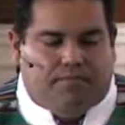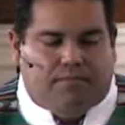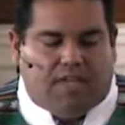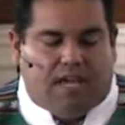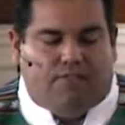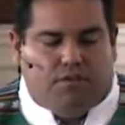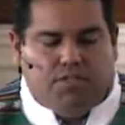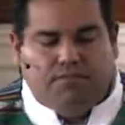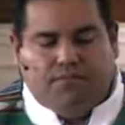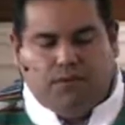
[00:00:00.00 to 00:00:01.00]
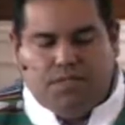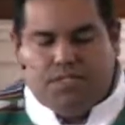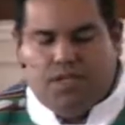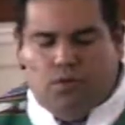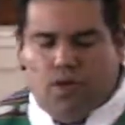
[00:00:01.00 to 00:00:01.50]
Now, I've heard some folks
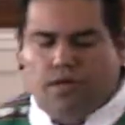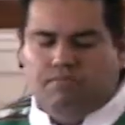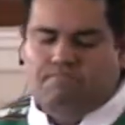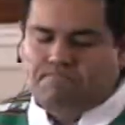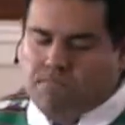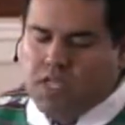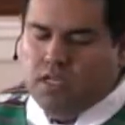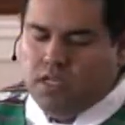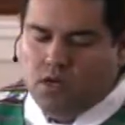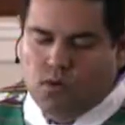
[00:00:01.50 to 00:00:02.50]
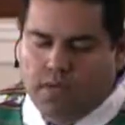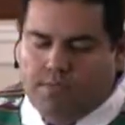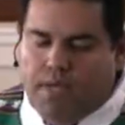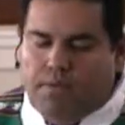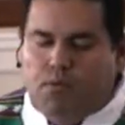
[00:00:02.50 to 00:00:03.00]
say, well, you know what,
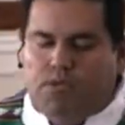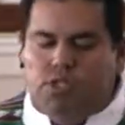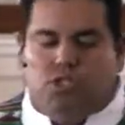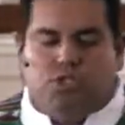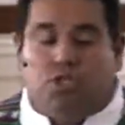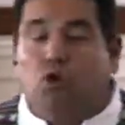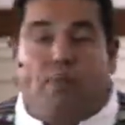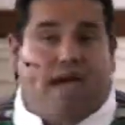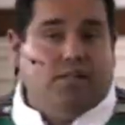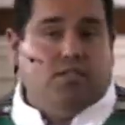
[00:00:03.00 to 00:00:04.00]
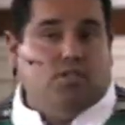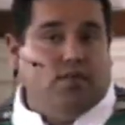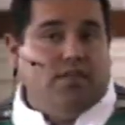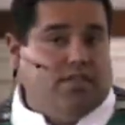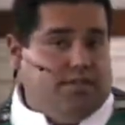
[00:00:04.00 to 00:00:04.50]
maybe we should just go back to
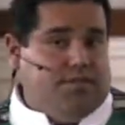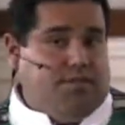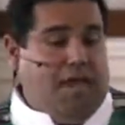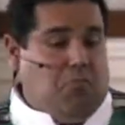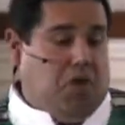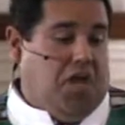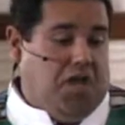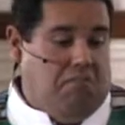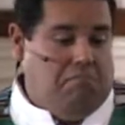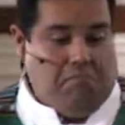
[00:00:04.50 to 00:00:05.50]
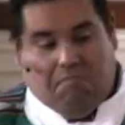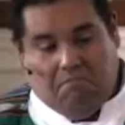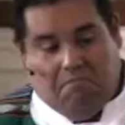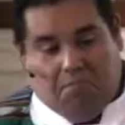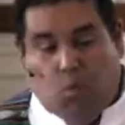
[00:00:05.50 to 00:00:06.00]
doing things that way,
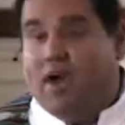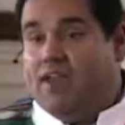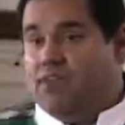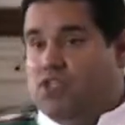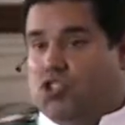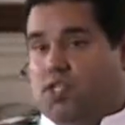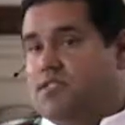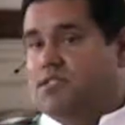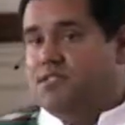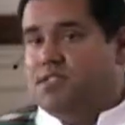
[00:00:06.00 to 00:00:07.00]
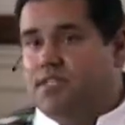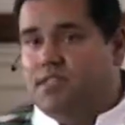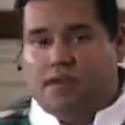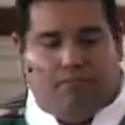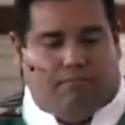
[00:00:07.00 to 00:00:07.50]
the way that Jesus did
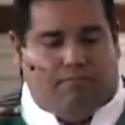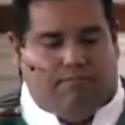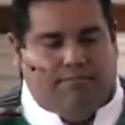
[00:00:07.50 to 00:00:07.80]
them.